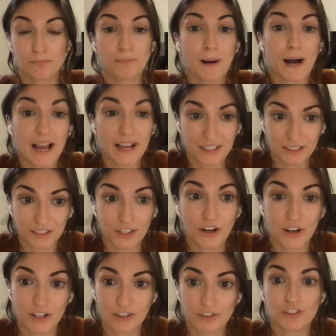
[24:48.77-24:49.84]
by and
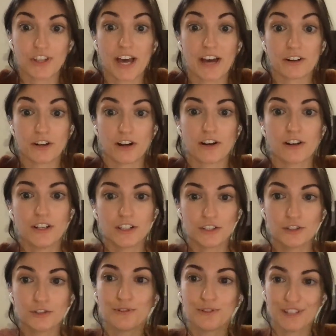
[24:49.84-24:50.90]
large, that are
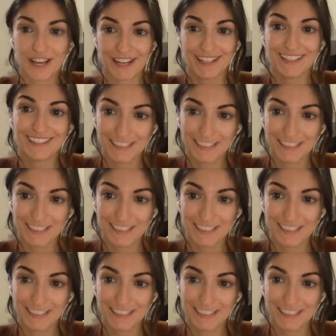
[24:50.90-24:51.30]
united